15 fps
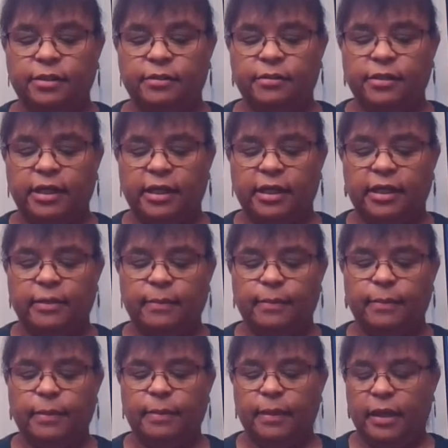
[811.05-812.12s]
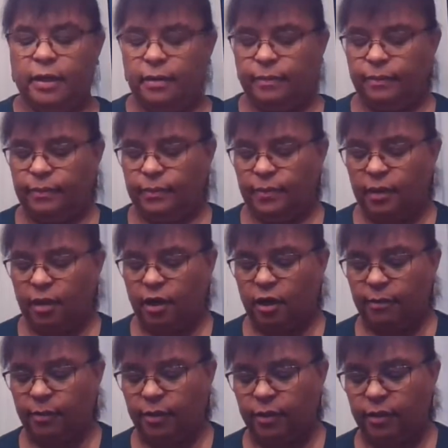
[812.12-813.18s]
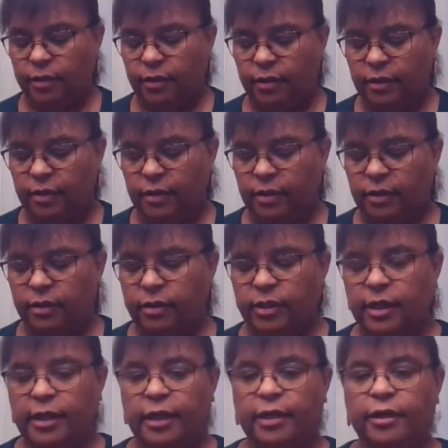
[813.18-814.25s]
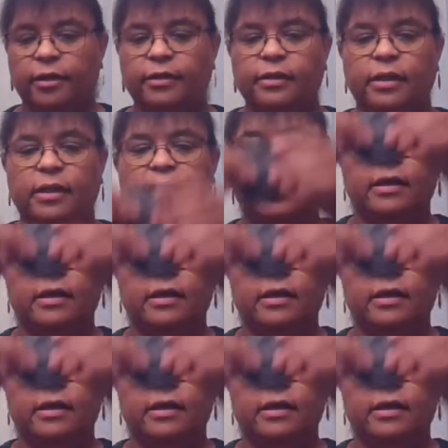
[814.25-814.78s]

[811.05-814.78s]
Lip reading: so it's not going to harm your cookie cutters.